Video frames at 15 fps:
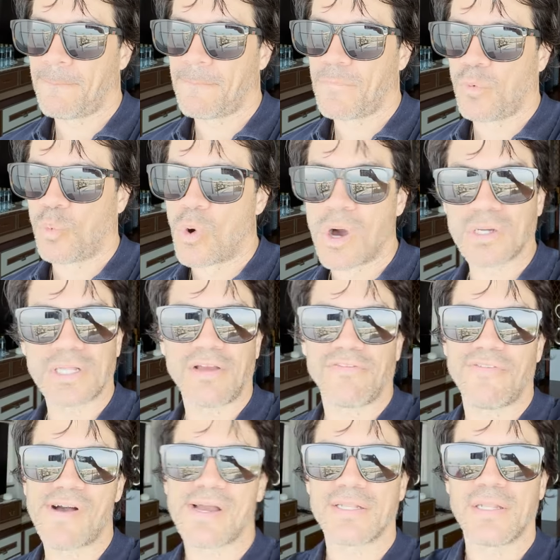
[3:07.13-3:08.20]
walk that
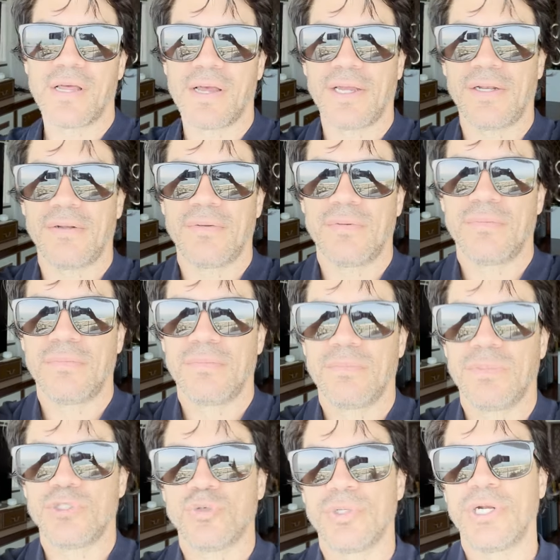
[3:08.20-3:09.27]
fine line
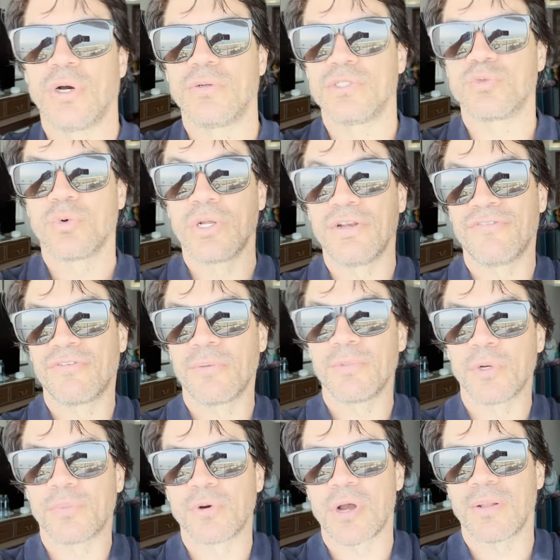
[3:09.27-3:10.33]
between always running from
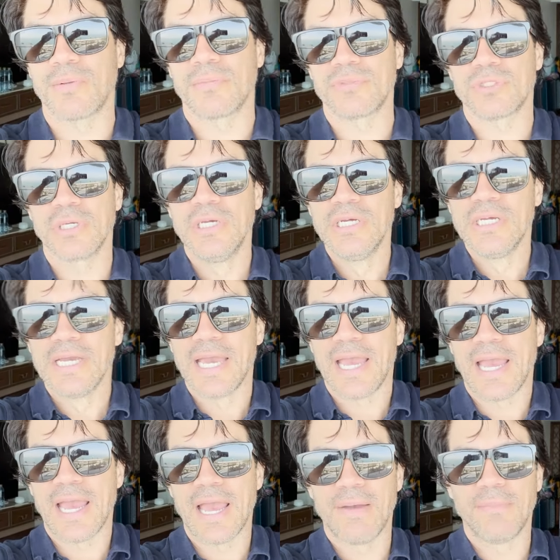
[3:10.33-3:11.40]
your problems
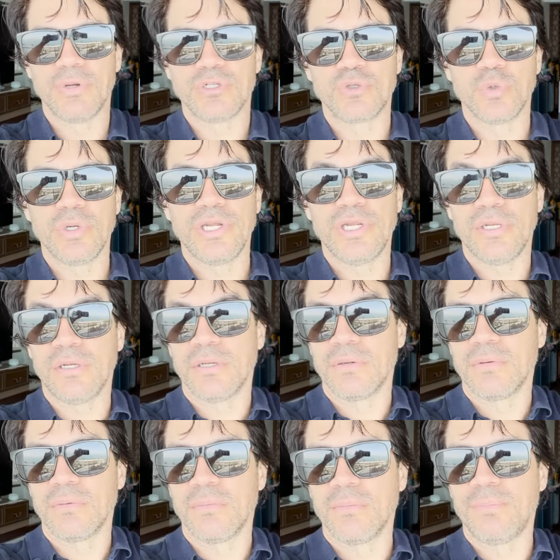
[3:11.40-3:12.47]
and between
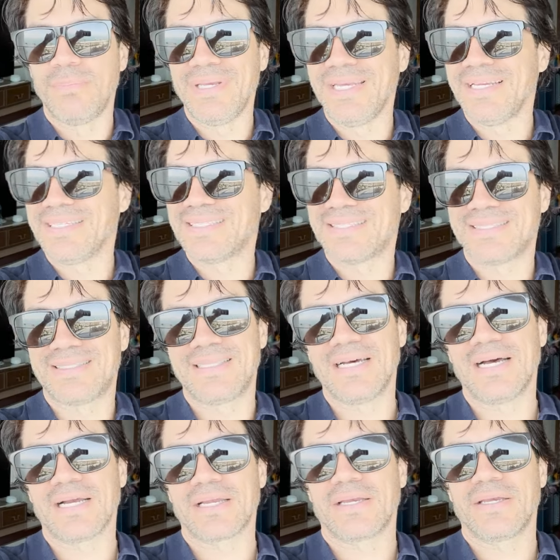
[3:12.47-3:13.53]
being
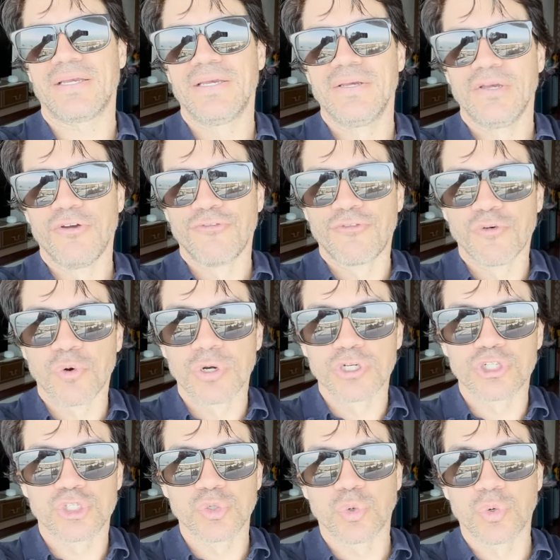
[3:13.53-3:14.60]
stuck. For
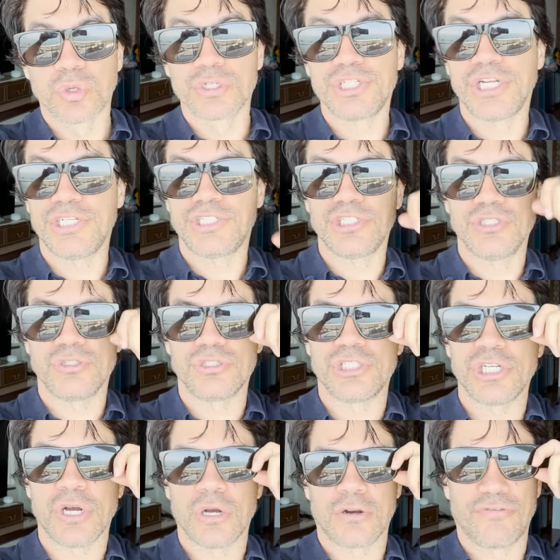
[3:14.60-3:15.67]
sure, changing your
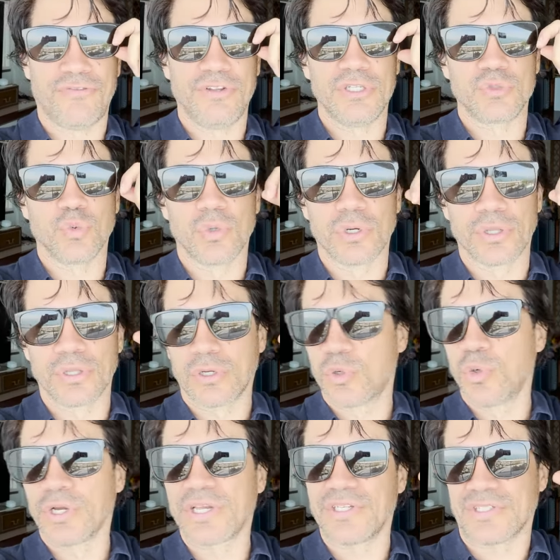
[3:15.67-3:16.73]
geography is one of the
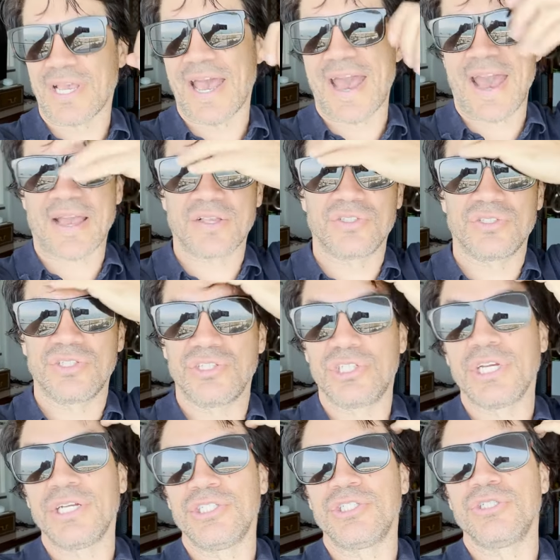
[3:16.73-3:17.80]
quickest hacks to
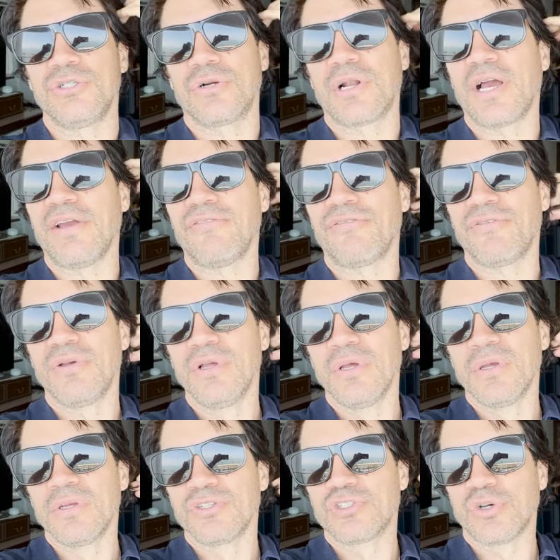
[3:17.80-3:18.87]
changing your life.
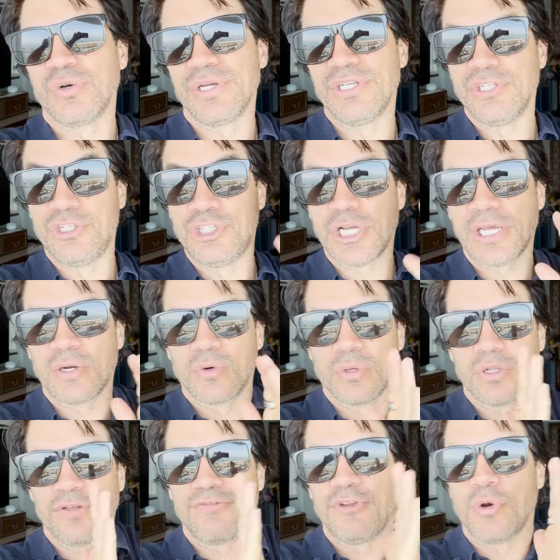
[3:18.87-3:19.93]
So in
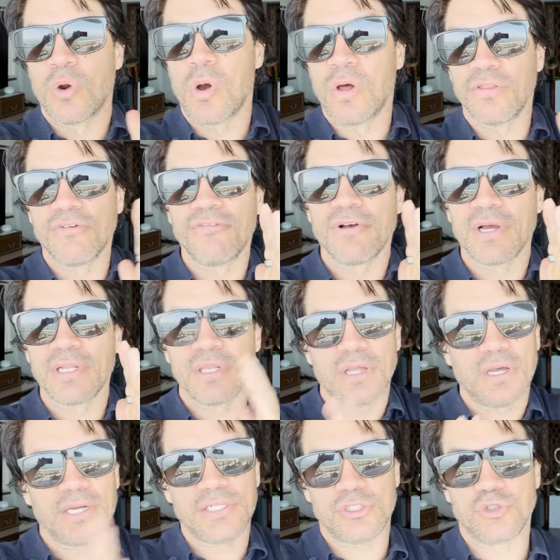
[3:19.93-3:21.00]
general, if you're on the fine
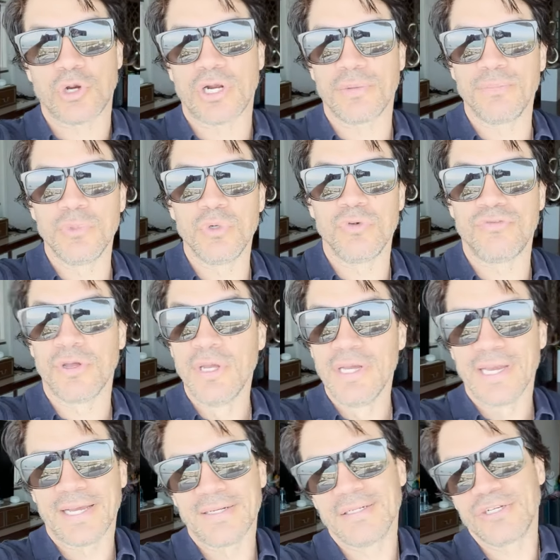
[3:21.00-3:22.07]
line, try to move.
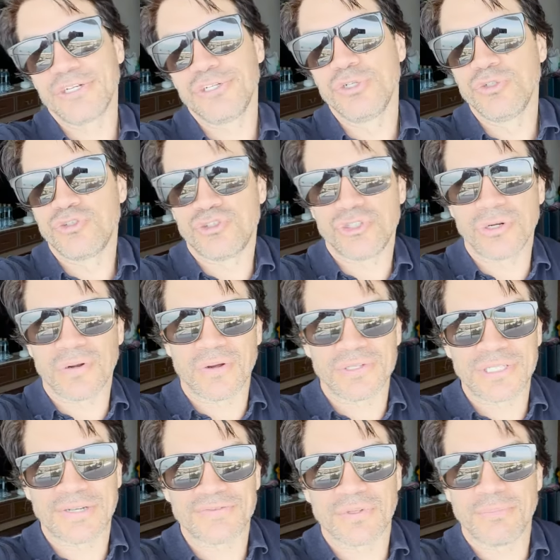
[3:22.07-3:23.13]
And good news is you don't
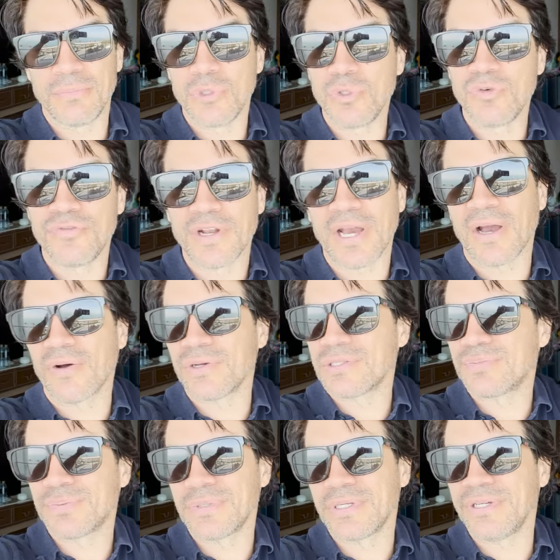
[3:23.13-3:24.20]
always have to move now. It's
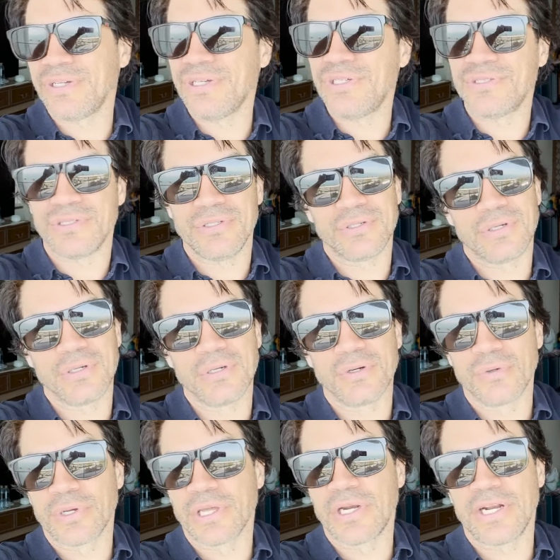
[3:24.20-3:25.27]
pretty easy. You can go
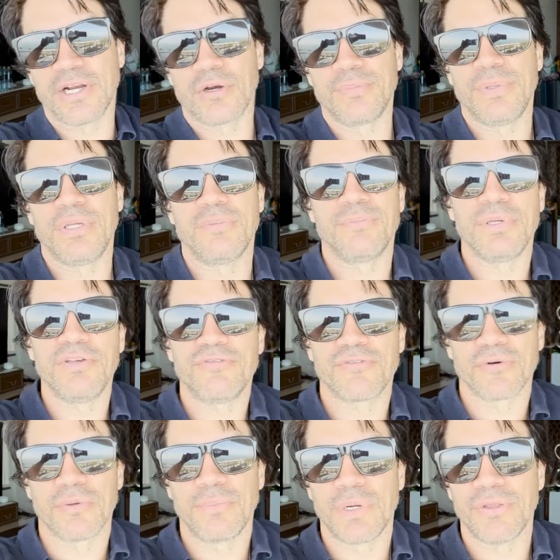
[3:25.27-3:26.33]
get an Airbnb
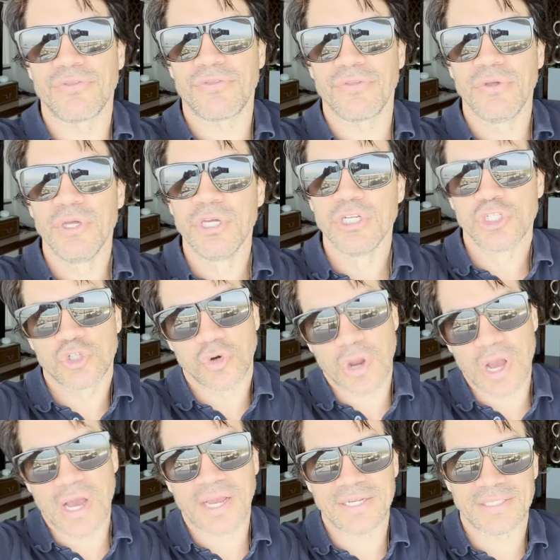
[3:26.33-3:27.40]
for a month.
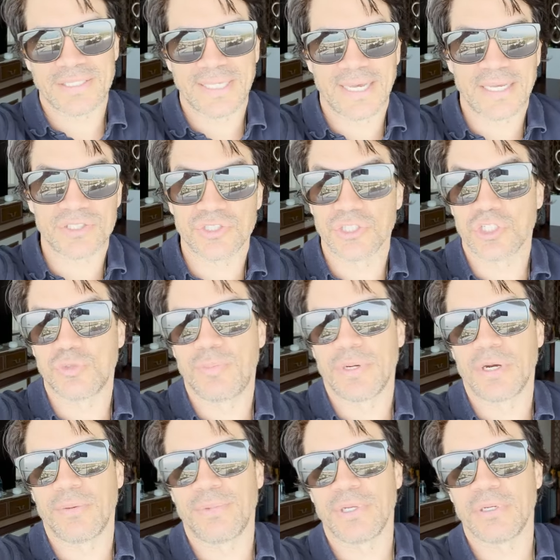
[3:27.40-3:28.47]
Try, test,
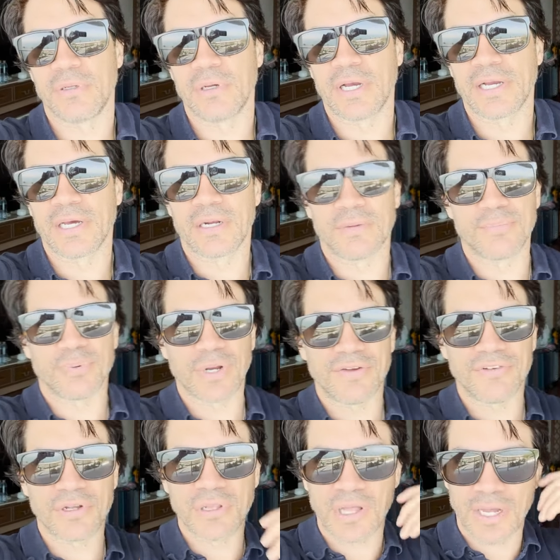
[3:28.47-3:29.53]
experiment. I got a
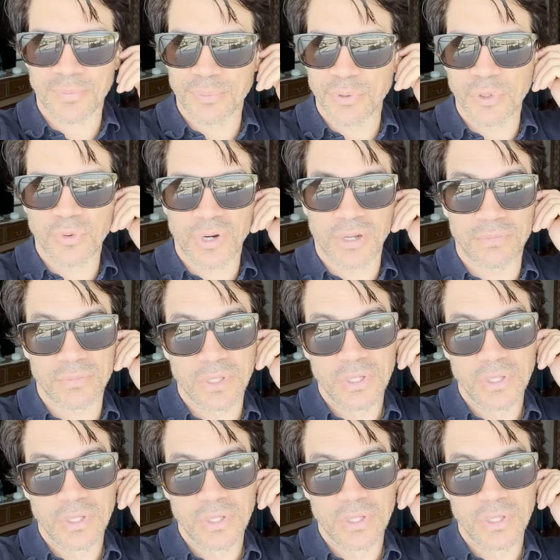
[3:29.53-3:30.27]
private client program